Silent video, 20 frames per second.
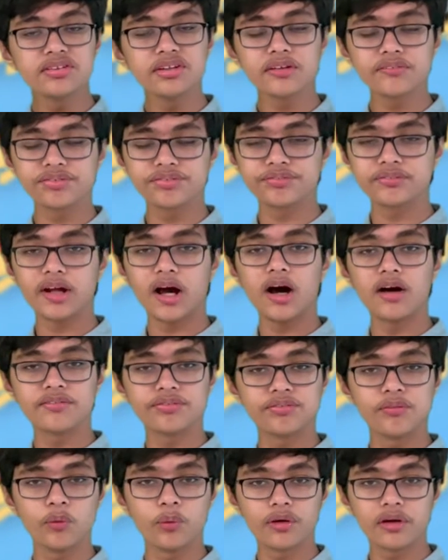shift our
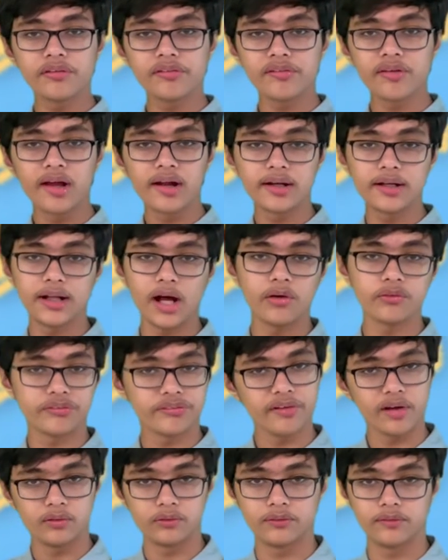focus down
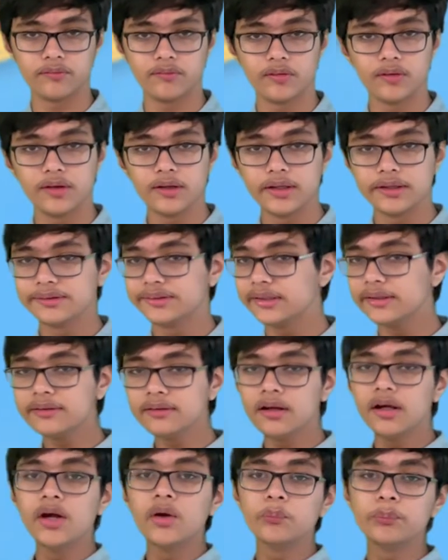south. Here
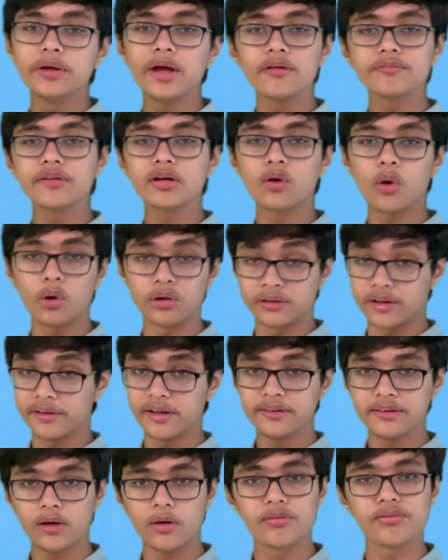we have the
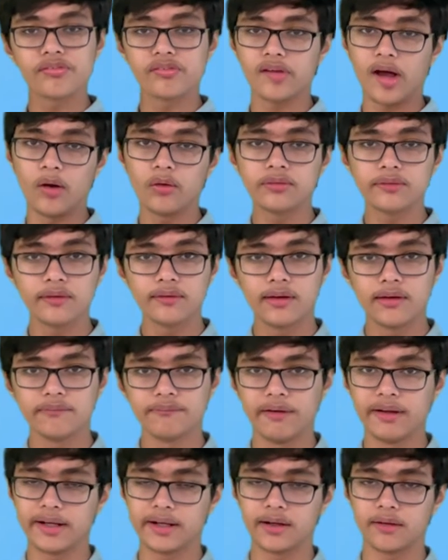continent of South
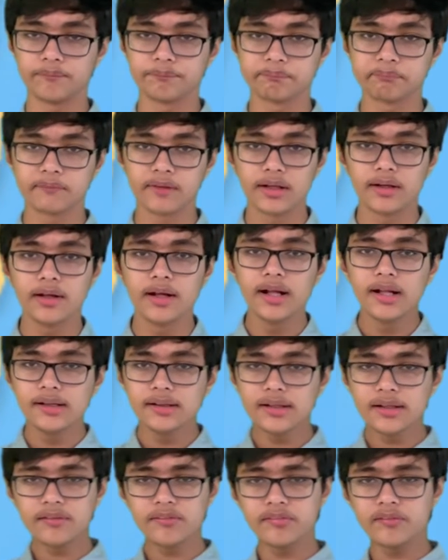America.
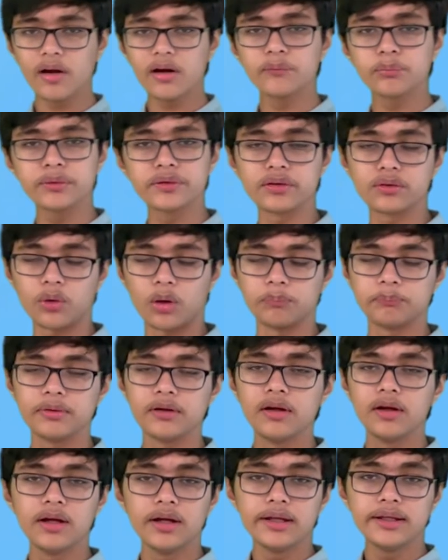Let's start with the top.
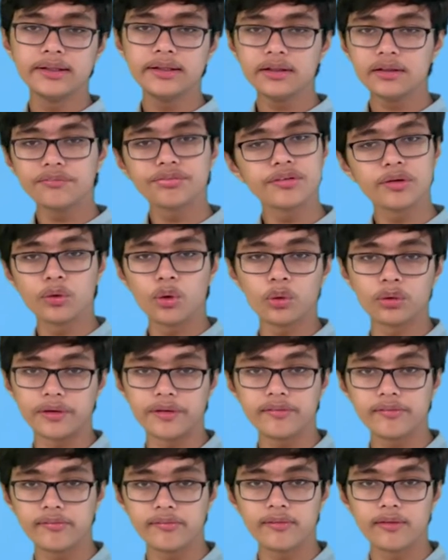Here, if you
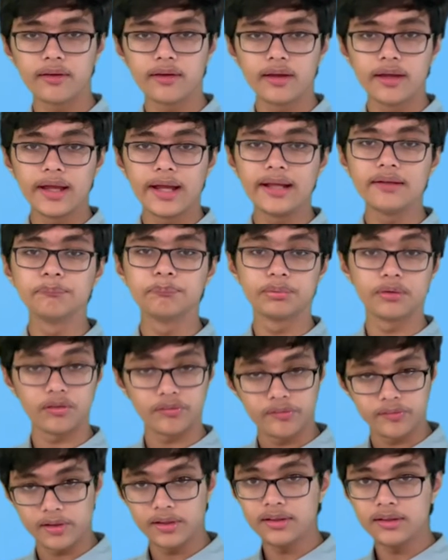notice, in
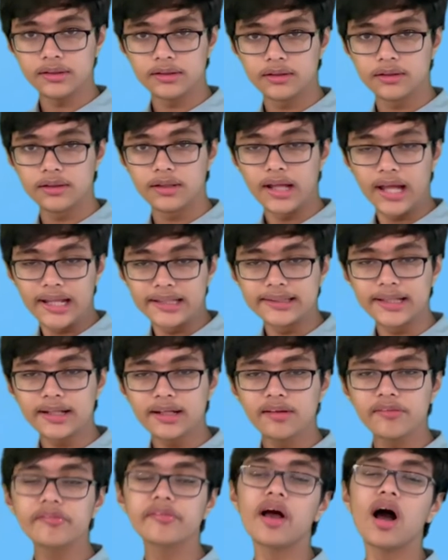Brazil, there
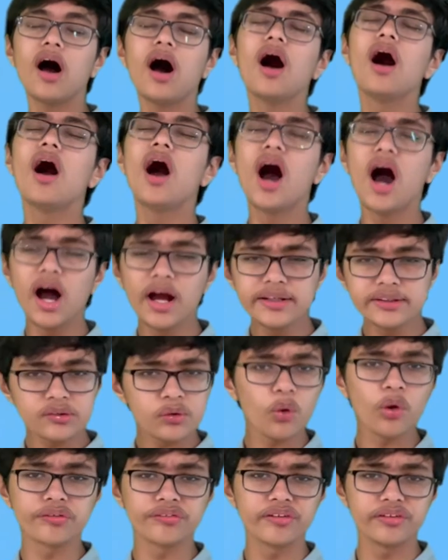is a high
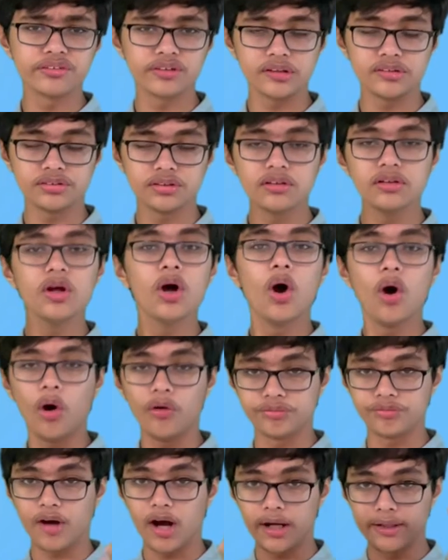concentration
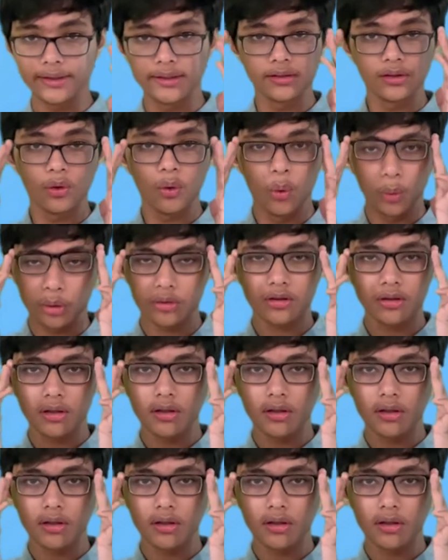of iron ore.